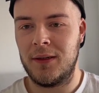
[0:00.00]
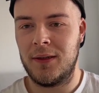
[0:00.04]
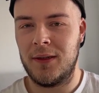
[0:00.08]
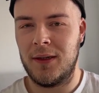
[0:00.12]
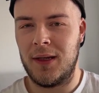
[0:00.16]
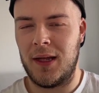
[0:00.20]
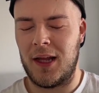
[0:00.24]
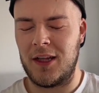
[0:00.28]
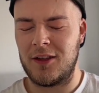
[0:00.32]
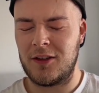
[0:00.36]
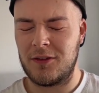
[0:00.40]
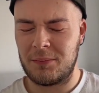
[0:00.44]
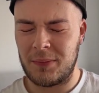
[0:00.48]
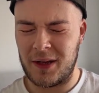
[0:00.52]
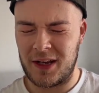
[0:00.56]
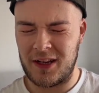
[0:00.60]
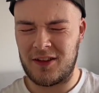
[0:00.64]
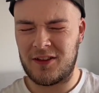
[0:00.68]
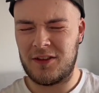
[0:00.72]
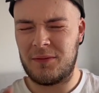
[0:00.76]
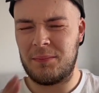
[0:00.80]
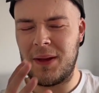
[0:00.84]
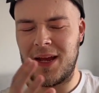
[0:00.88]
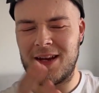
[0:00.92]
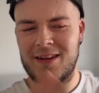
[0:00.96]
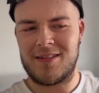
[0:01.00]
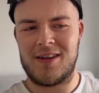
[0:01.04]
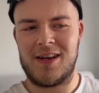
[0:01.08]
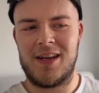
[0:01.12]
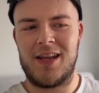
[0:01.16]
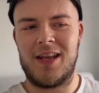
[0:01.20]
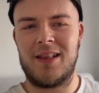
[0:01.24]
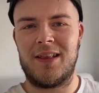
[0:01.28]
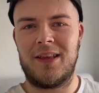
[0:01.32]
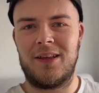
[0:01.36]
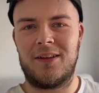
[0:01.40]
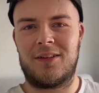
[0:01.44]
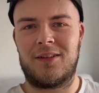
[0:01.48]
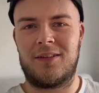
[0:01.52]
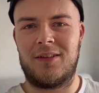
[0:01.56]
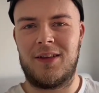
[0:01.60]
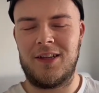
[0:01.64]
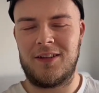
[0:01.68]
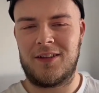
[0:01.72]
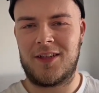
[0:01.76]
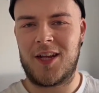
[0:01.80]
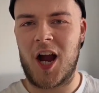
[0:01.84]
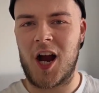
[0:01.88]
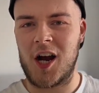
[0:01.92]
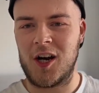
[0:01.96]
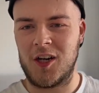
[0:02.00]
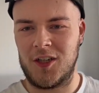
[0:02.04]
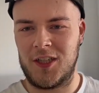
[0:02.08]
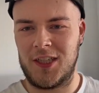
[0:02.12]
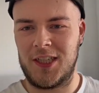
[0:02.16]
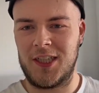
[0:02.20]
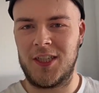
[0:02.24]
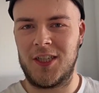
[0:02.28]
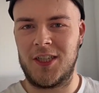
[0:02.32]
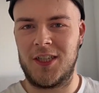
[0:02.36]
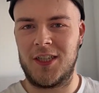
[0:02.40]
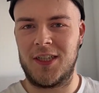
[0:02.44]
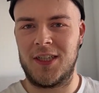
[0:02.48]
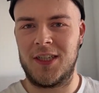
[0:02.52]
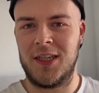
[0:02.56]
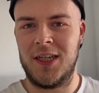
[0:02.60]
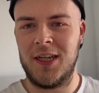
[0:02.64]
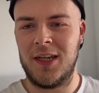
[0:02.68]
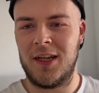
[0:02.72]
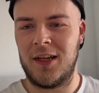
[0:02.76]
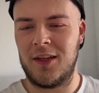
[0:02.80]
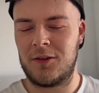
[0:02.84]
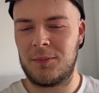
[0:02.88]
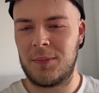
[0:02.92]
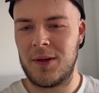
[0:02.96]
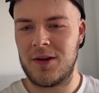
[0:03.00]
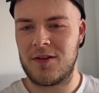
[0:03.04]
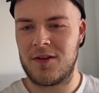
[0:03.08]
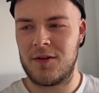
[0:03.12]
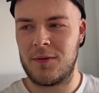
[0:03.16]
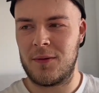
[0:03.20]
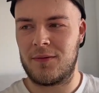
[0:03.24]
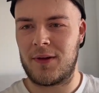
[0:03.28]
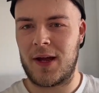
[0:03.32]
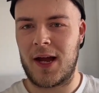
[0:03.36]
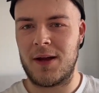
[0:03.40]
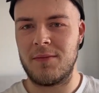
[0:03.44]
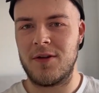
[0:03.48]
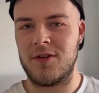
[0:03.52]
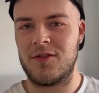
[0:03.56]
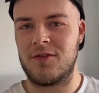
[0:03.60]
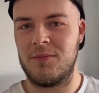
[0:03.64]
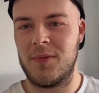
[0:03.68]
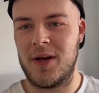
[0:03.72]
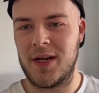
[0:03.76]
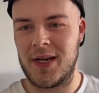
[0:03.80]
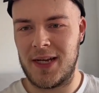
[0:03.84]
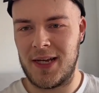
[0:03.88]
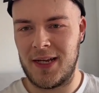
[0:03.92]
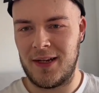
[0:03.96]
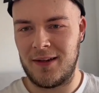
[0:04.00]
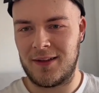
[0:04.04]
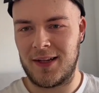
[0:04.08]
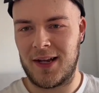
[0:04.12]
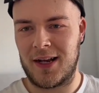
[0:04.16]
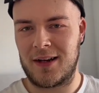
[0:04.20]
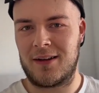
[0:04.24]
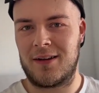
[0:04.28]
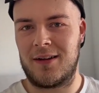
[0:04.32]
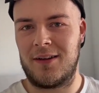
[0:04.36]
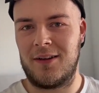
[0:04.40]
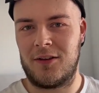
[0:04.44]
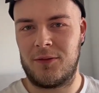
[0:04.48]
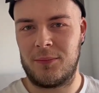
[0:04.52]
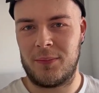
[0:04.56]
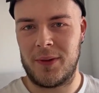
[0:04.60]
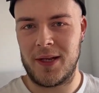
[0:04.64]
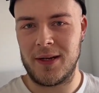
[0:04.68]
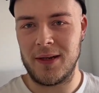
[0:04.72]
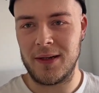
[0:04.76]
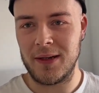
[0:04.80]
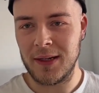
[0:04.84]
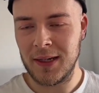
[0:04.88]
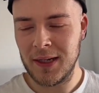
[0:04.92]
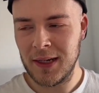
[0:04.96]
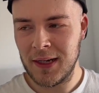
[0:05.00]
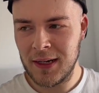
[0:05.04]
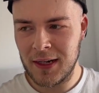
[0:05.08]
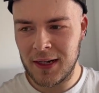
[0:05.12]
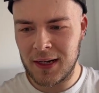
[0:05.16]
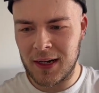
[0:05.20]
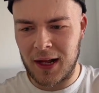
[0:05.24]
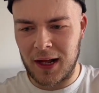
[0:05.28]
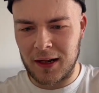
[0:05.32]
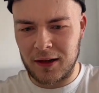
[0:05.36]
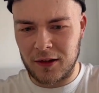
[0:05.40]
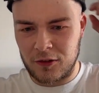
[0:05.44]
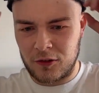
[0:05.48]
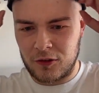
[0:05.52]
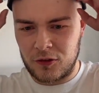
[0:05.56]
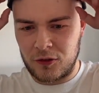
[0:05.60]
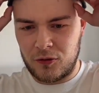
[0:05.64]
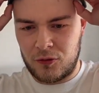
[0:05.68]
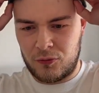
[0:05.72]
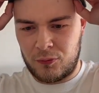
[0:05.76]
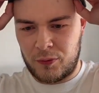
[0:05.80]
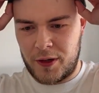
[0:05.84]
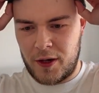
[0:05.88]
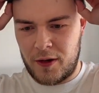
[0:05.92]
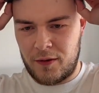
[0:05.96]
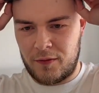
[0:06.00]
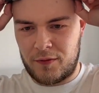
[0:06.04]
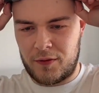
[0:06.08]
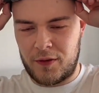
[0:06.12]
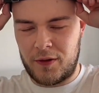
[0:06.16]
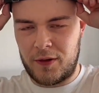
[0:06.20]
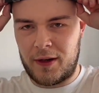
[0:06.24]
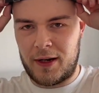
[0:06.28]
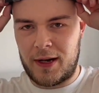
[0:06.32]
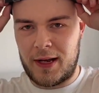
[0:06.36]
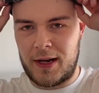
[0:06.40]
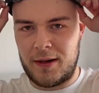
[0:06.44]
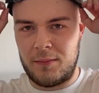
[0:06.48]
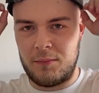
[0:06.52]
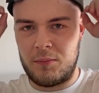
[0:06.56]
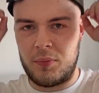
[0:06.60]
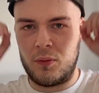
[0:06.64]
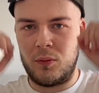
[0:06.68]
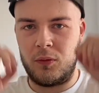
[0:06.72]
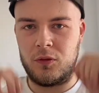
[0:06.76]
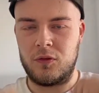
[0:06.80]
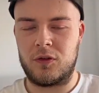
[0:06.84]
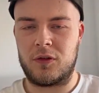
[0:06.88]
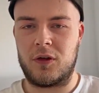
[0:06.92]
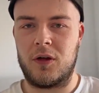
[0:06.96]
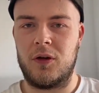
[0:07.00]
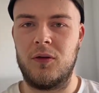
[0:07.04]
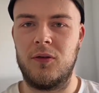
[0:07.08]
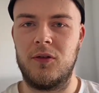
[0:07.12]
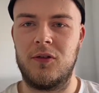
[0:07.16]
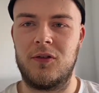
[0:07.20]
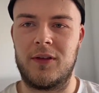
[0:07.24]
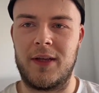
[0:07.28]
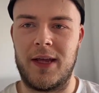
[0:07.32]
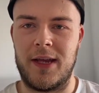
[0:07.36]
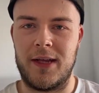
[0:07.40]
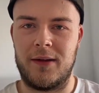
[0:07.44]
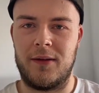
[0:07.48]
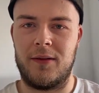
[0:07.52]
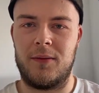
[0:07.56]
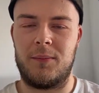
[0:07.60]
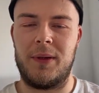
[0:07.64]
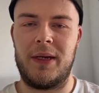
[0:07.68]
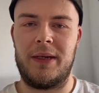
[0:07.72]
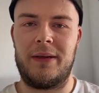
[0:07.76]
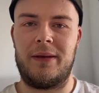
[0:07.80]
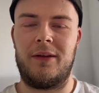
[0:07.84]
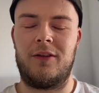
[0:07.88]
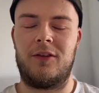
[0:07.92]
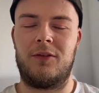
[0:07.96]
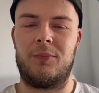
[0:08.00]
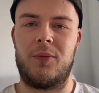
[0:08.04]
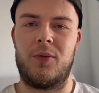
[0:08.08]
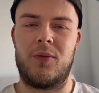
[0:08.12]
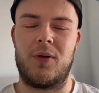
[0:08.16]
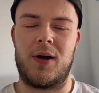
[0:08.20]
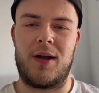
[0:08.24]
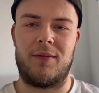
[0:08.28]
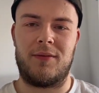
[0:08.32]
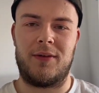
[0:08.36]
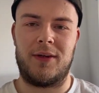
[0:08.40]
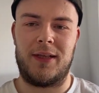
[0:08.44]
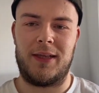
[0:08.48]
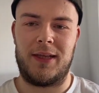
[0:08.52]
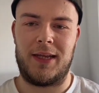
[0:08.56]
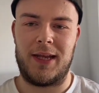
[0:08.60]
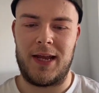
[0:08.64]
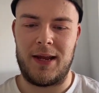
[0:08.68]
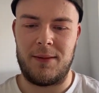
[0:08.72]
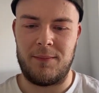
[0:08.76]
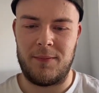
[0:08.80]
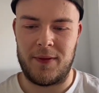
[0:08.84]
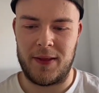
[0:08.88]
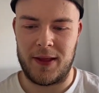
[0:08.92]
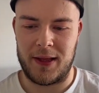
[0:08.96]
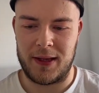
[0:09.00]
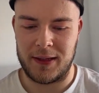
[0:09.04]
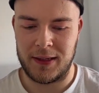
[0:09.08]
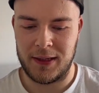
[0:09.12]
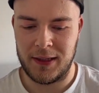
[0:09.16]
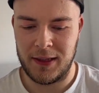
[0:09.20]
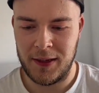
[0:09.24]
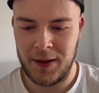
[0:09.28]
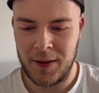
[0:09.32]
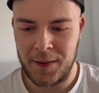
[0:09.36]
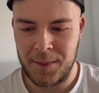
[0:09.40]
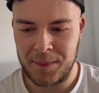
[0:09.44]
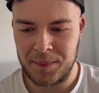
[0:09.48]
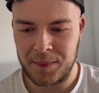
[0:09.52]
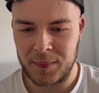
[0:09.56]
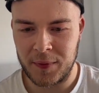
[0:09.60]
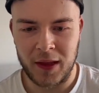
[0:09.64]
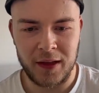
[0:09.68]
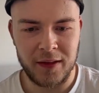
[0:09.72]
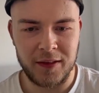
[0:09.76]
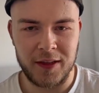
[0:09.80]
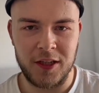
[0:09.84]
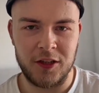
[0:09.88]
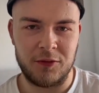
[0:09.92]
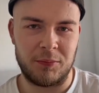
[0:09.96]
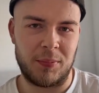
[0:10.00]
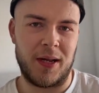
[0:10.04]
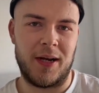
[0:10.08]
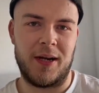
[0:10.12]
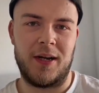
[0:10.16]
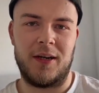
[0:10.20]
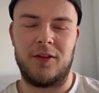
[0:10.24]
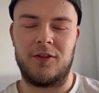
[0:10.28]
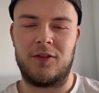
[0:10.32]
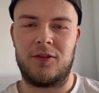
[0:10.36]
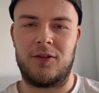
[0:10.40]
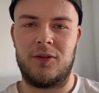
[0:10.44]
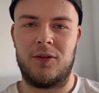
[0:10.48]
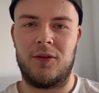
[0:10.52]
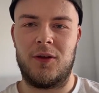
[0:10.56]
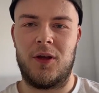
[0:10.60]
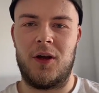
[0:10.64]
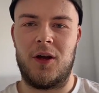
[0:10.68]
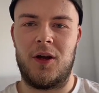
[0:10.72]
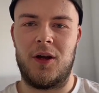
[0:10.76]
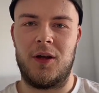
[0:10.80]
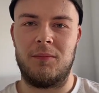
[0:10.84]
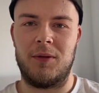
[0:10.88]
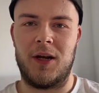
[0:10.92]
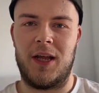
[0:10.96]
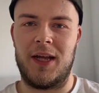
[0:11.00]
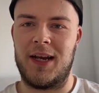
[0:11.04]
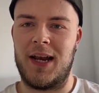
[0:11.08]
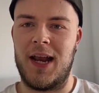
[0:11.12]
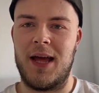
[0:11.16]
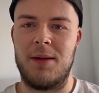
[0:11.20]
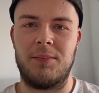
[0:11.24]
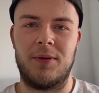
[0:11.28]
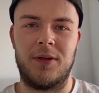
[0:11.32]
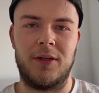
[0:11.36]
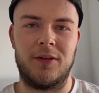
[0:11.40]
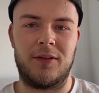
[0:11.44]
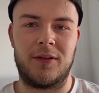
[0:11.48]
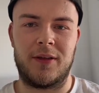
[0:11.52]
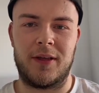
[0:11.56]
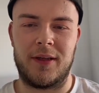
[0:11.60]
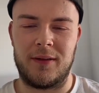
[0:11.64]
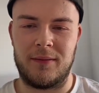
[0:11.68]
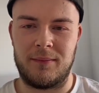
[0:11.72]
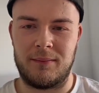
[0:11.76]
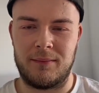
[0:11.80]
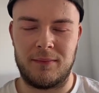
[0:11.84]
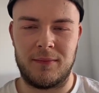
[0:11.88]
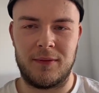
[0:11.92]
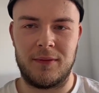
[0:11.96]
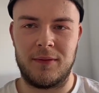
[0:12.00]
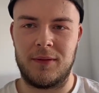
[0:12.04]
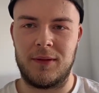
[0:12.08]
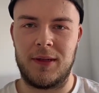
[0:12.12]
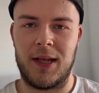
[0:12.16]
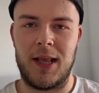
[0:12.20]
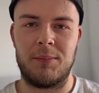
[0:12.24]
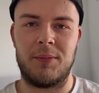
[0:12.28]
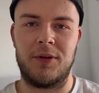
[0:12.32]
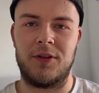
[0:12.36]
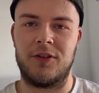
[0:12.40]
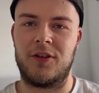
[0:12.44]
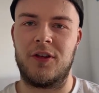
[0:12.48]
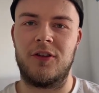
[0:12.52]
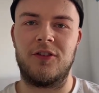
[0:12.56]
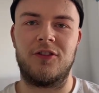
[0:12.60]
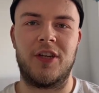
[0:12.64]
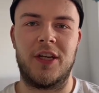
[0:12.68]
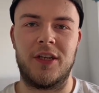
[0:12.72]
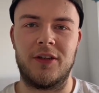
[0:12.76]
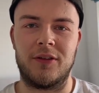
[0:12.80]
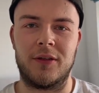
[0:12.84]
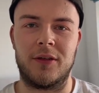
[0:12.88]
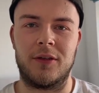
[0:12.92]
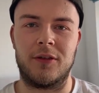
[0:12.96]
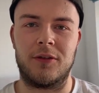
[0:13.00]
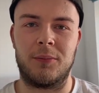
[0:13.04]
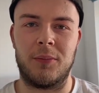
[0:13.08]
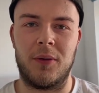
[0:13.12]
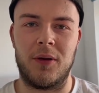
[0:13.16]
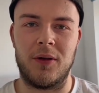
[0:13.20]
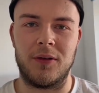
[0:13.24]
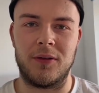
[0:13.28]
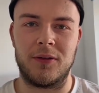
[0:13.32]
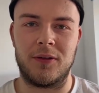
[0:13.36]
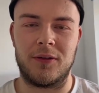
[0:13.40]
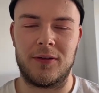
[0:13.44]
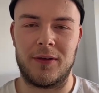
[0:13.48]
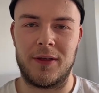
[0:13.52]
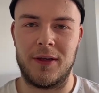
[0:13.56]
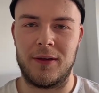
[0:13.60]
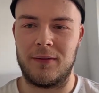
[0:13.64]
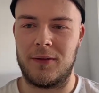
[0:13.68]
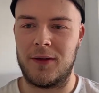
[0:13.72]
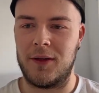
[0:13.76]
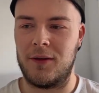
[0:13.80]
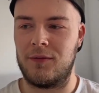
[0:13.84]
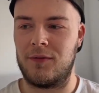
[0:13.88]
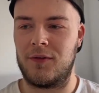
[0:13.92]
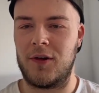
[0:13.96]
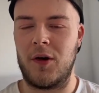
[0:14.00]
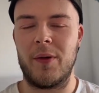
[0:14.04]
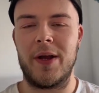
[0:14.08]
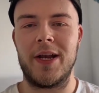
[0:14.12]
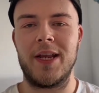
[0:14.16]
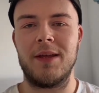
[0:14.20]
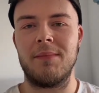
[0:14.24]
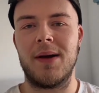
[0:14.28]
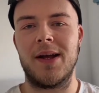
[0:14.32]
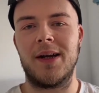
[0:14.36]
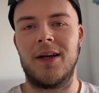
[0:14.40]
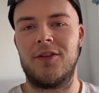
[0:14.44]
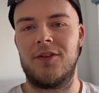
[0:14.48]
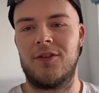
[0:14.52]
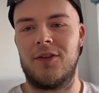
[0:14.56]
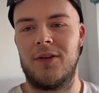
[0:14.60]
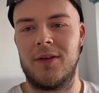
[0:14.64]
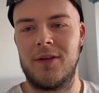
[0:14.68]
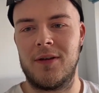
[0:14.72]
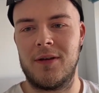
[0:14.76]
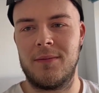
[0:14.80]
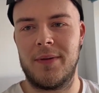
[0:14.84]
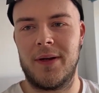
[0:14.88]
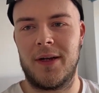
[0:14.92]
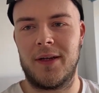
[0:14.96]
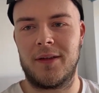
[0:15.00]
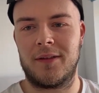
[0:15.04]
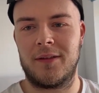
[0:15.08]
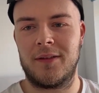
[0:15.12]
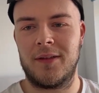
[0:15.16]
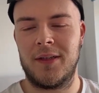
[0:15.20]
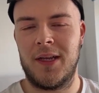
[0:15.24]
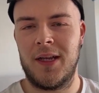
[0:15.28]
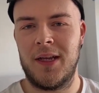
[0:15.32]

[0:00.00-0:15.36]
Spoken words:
especially in this current era, especially with how much money he's actually spent. And I saw Rio Ferdinand and Paul Scholes saying on BT Sport after the game that these players are like leopards. The leopards don't change their spots. They'll throw any manager under the bus.